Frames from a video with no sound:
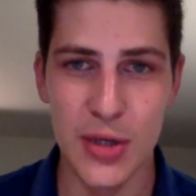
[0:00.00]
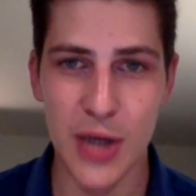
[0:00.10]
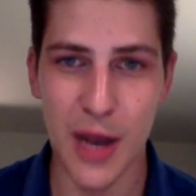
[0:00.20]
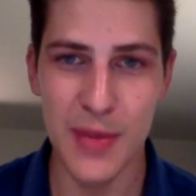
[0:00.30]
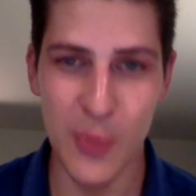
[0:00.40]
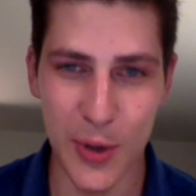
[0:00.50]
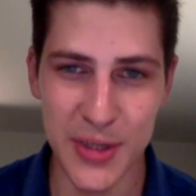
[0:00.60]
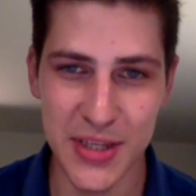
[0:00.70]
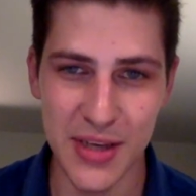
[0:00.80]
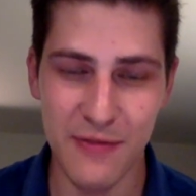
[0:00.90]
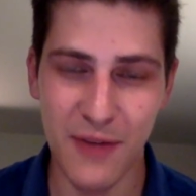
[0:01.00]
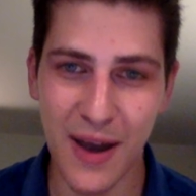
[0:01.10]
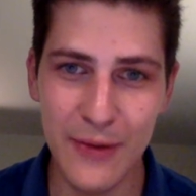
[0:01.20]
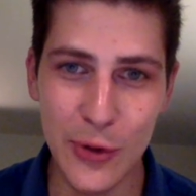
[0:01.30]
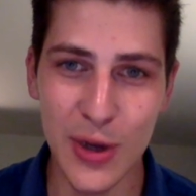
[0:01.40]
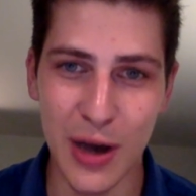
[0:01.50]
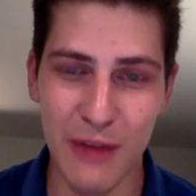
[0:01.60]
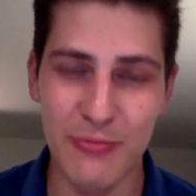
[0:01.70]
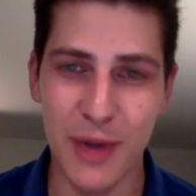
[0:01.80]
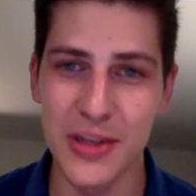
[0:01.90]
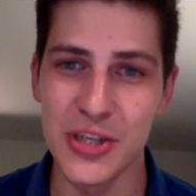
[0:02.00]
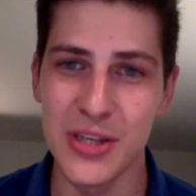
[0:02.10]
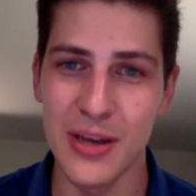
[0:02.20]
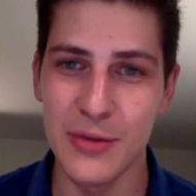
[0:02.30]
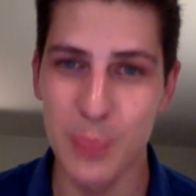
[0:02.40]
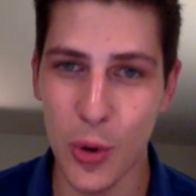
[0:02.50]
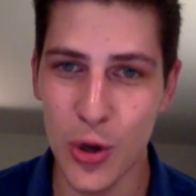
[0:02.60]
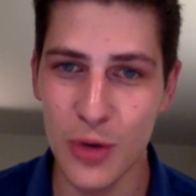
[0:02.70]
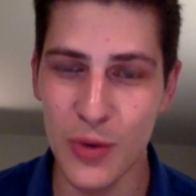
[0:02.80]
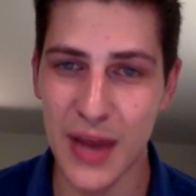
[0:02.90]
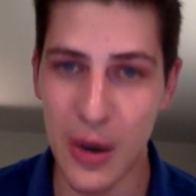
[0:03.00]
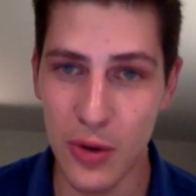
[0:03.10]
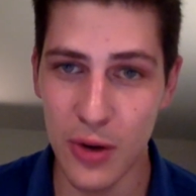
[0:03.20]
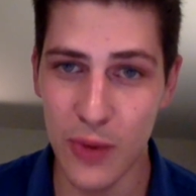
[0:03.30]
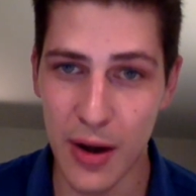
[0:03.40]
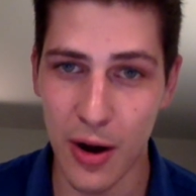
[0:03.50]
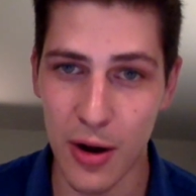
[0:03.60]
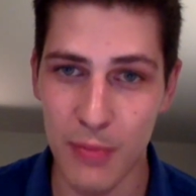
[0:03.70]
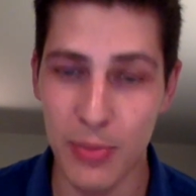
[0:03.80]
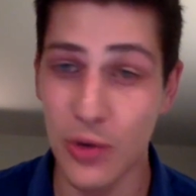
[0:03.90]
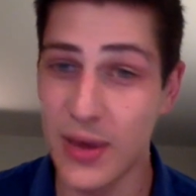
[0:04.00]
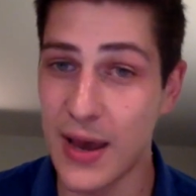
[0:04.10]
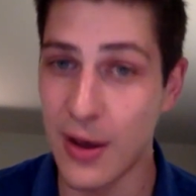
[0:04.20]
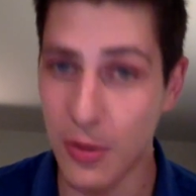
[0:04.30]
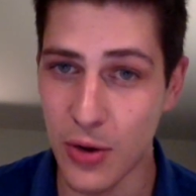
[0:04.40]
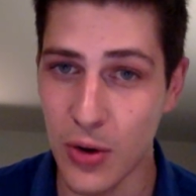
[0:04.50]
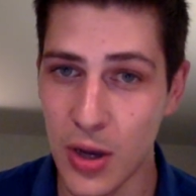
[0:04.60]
Tommy Morrissey, the 5-year-old golf prodigy that was born without a right arm below the elbow,